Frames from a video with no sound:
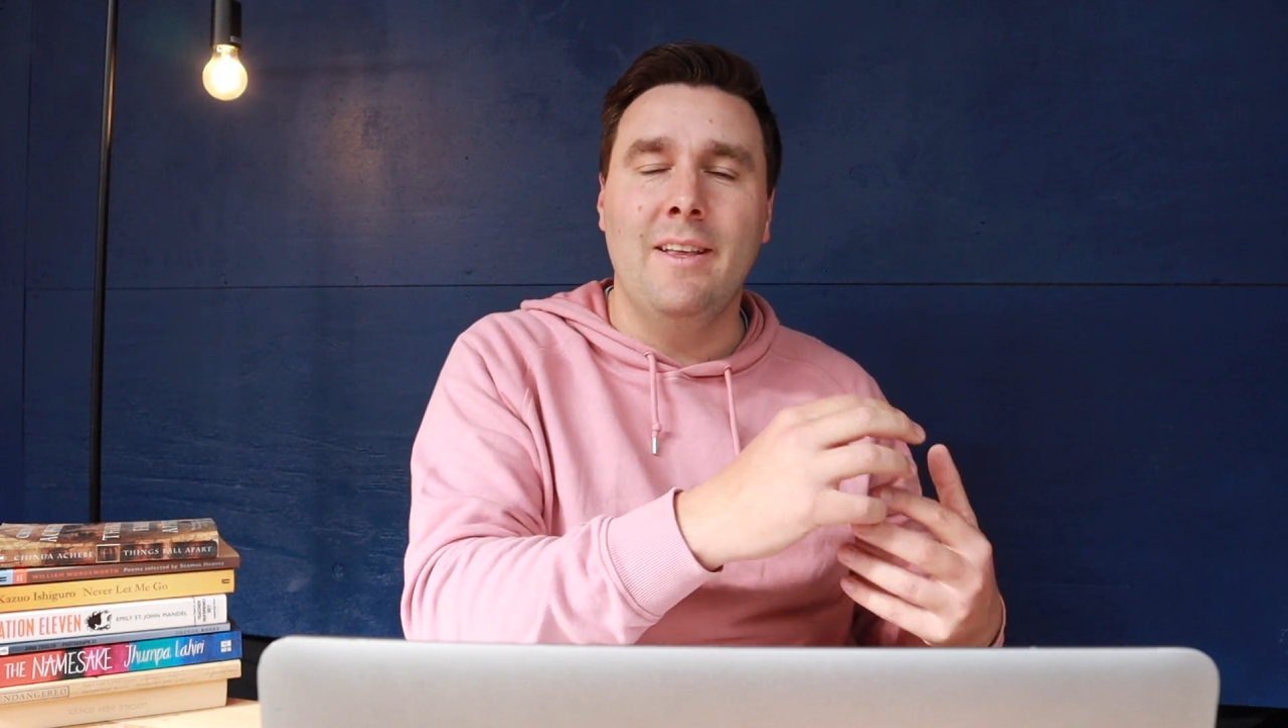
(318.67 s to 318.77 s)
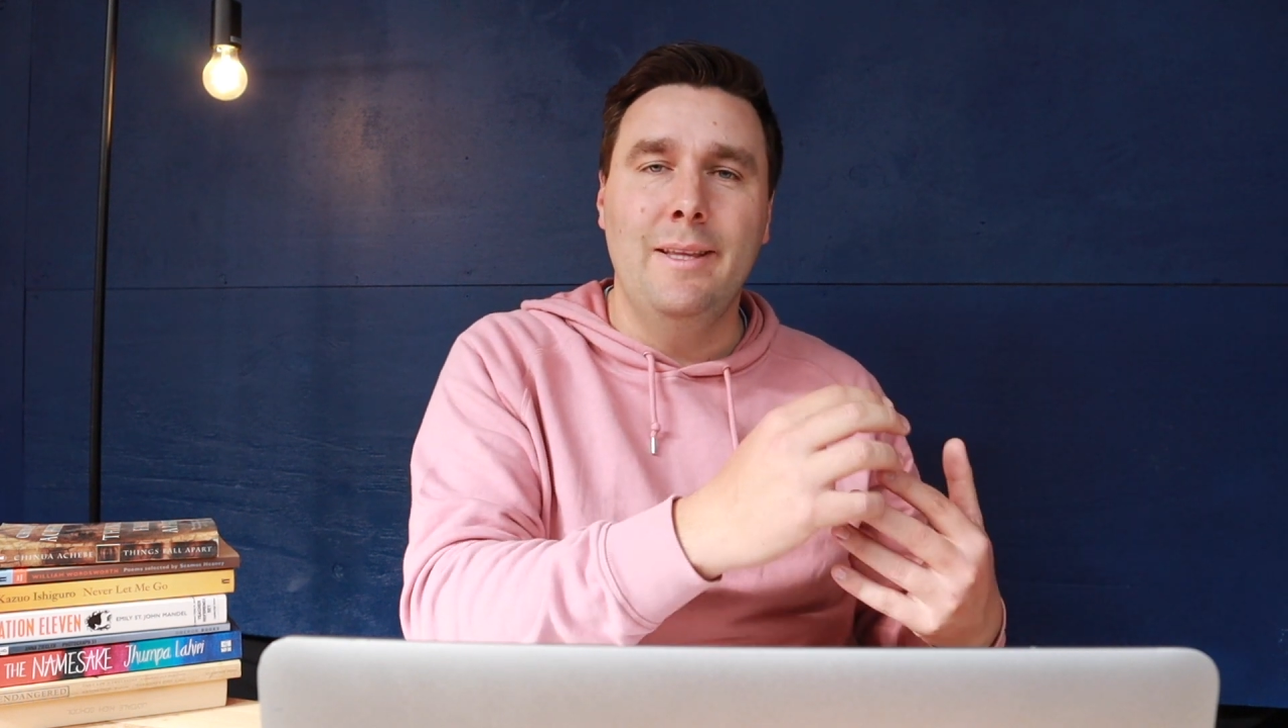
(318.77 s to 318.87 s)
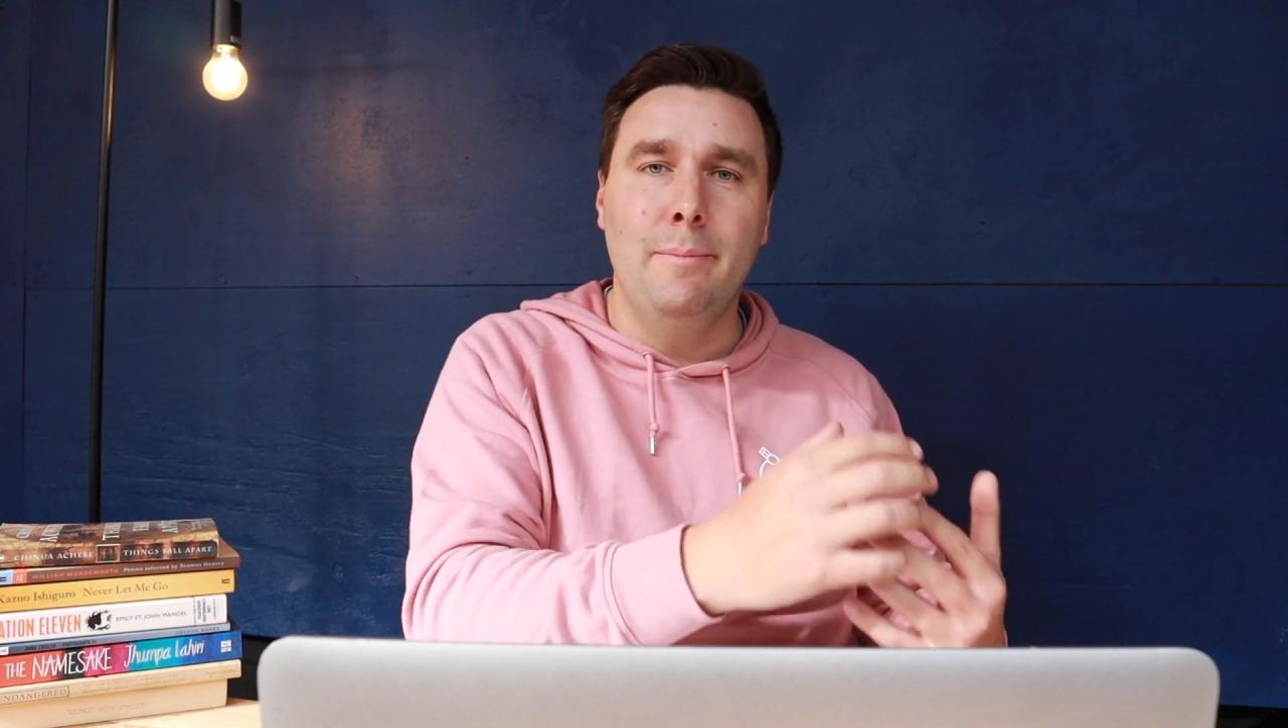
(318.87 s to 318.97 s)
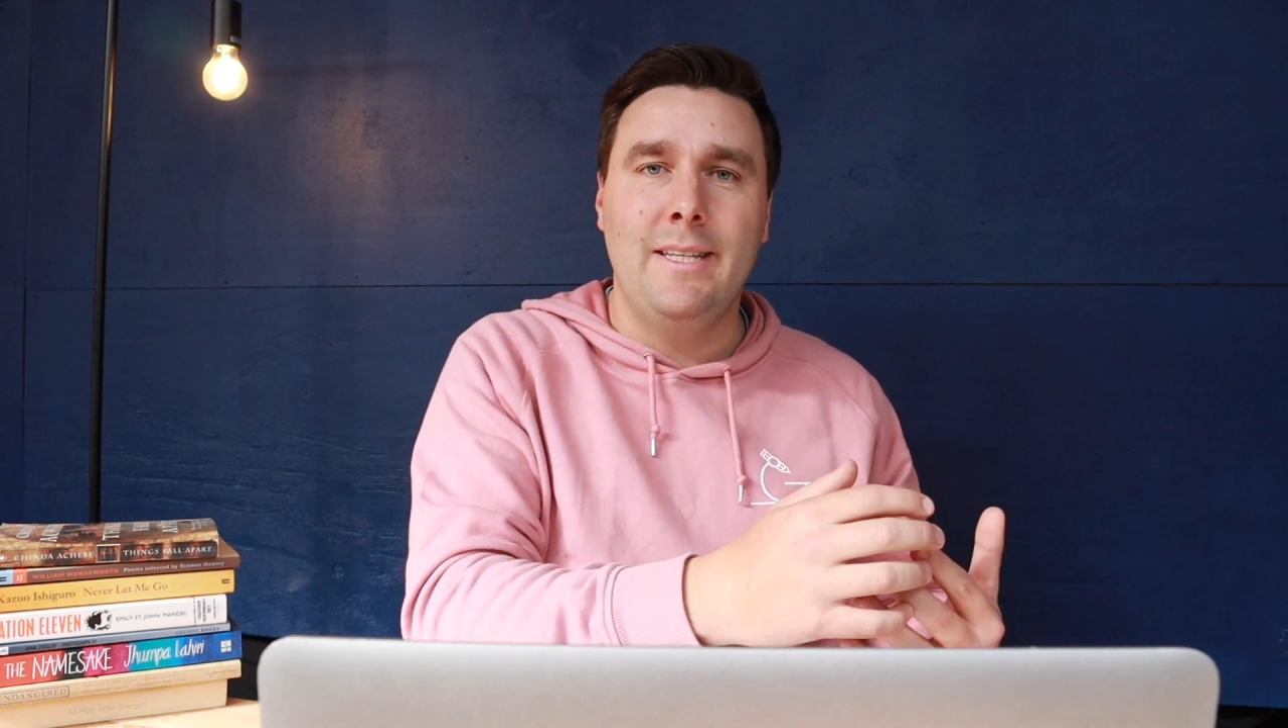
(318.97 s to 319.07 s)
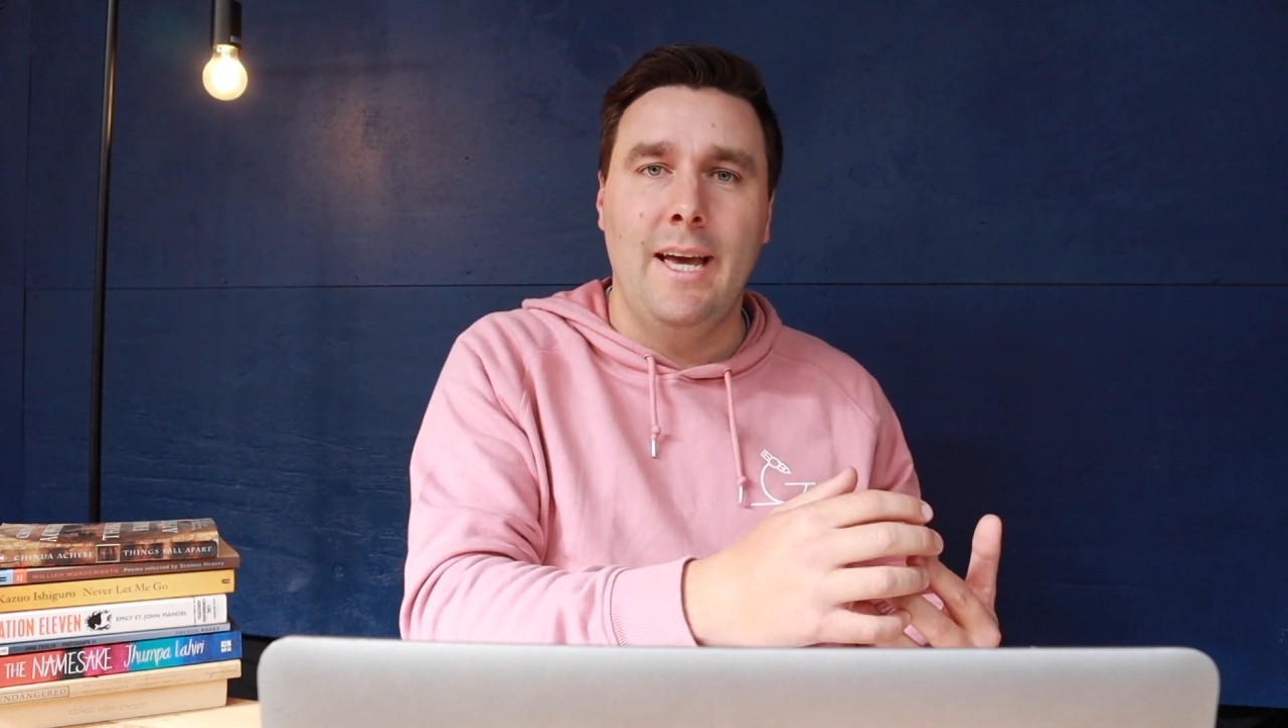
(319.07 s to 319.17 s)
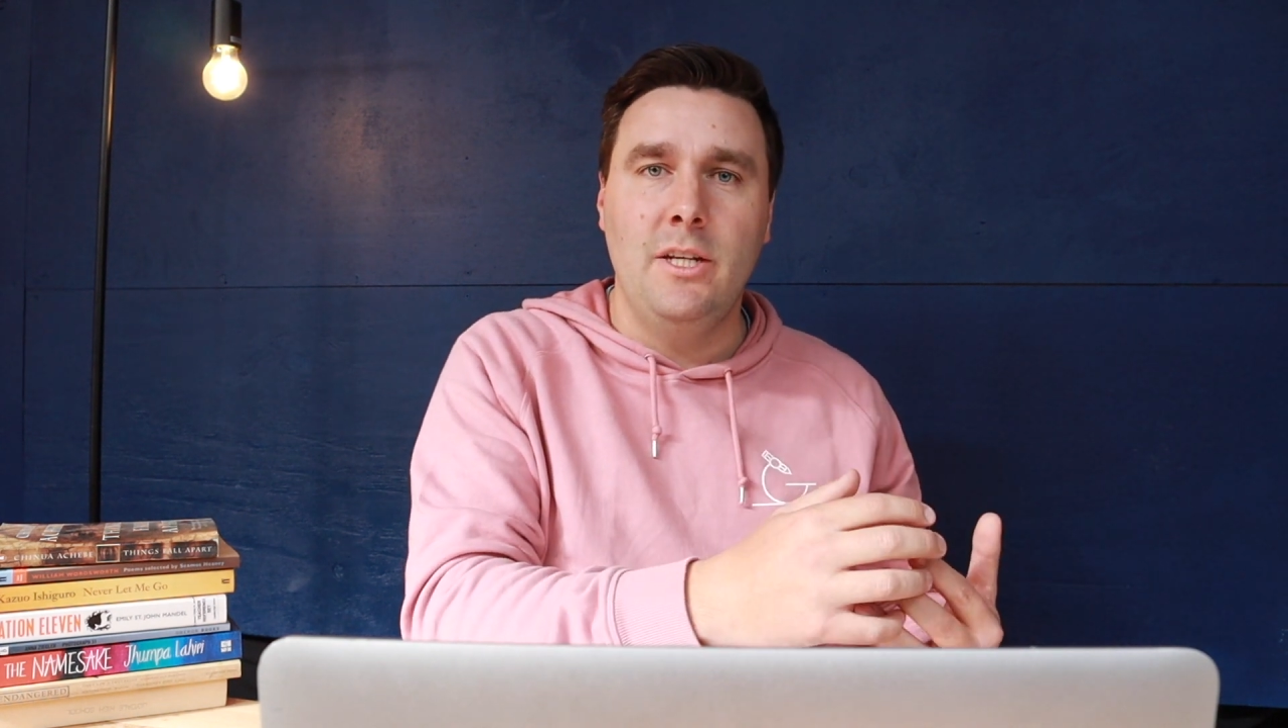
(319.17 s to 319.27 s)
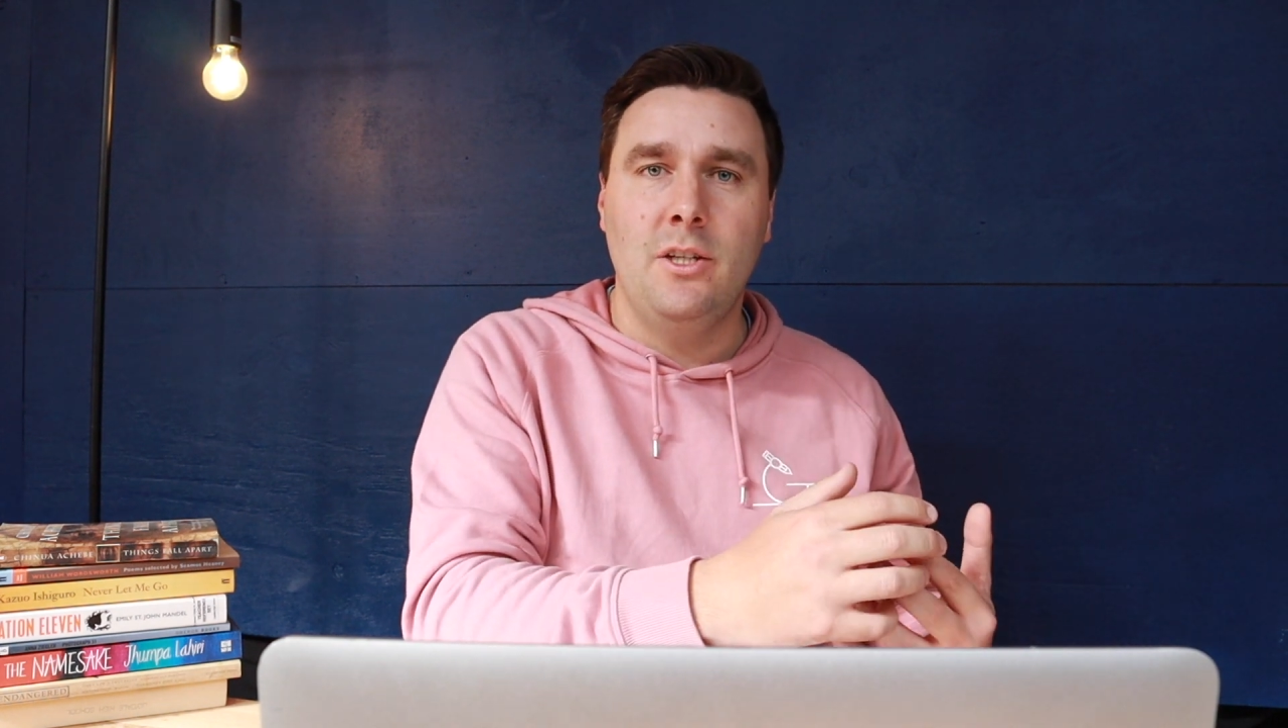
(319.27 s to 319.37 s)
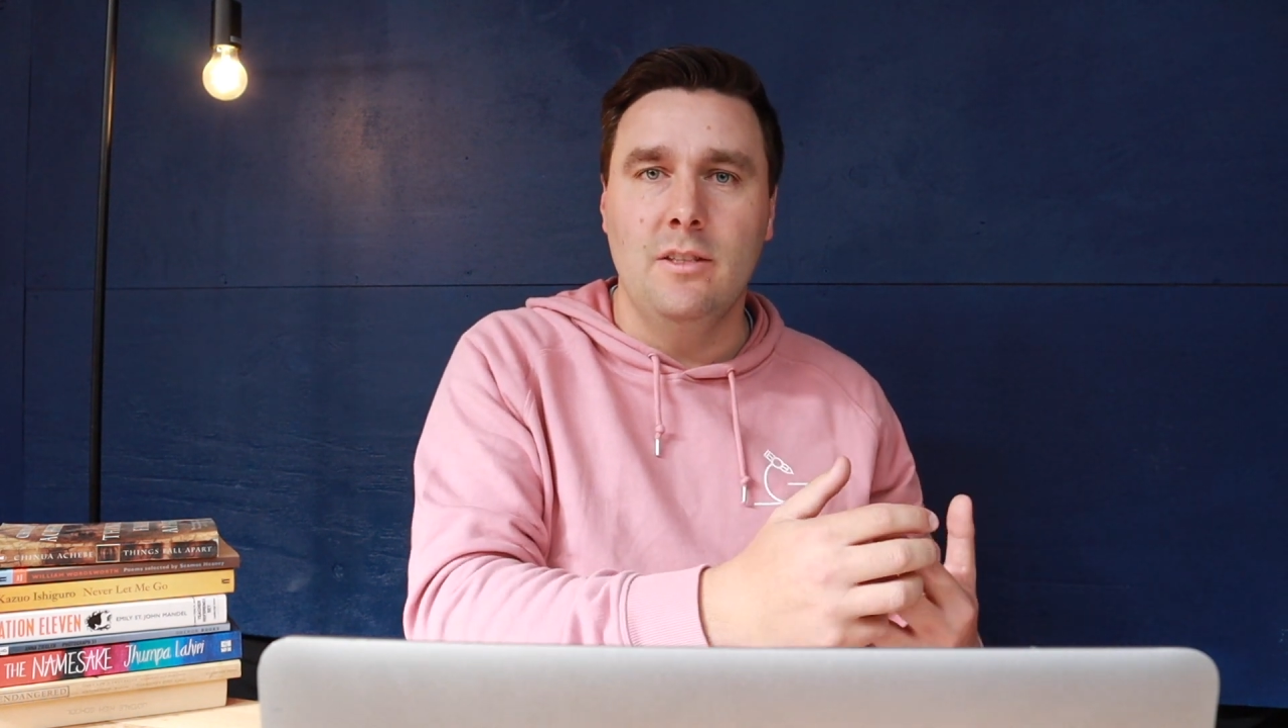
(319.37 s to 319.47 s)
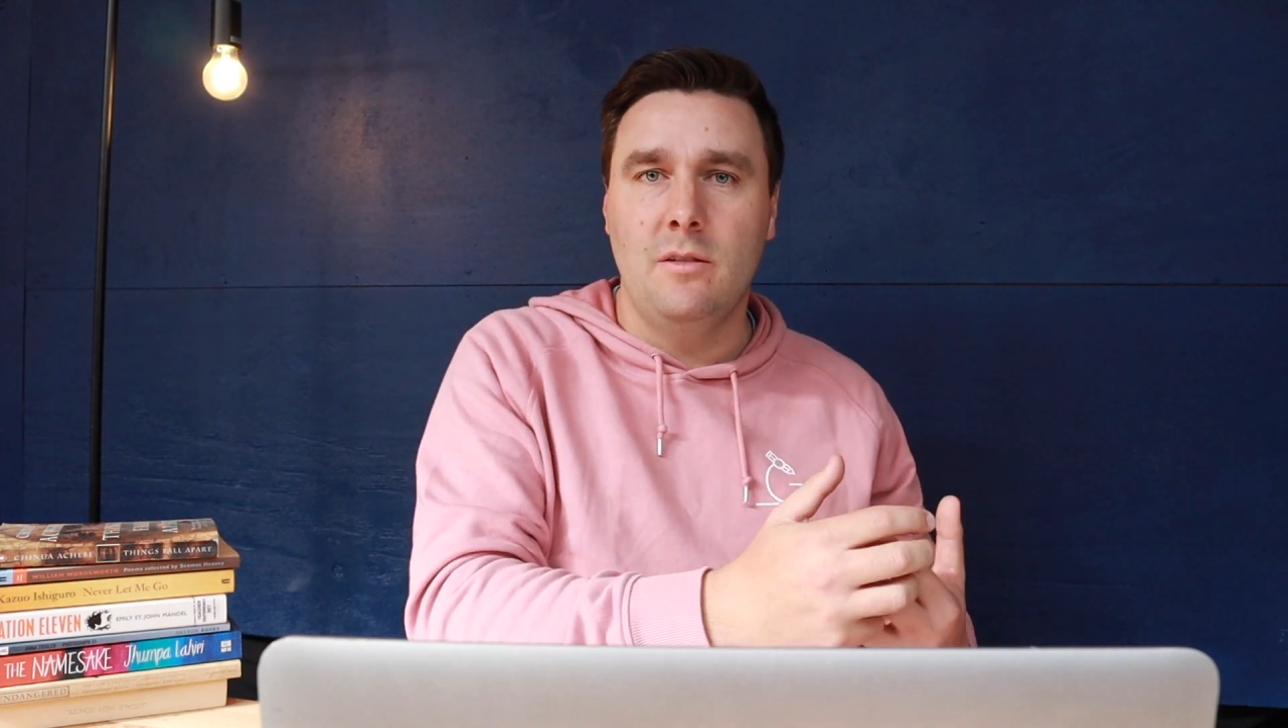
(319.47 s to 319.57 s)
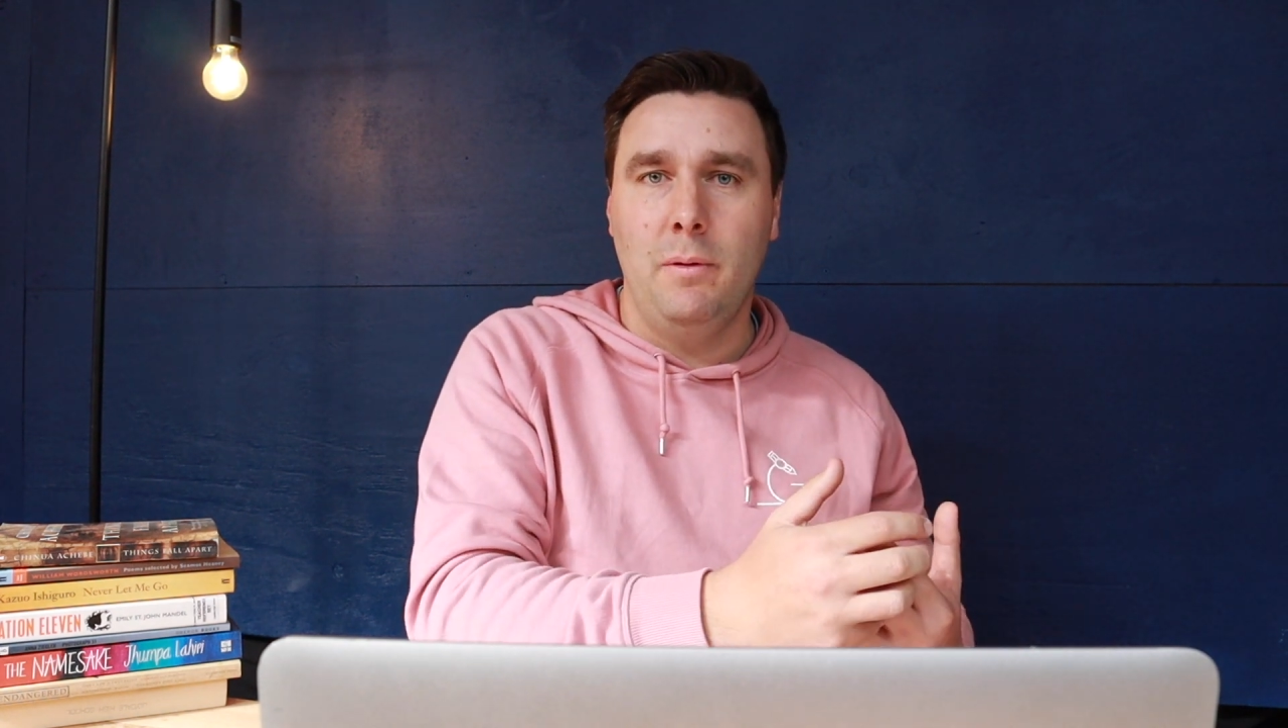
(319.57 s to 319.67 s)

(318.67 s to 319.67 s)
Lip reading: the limitations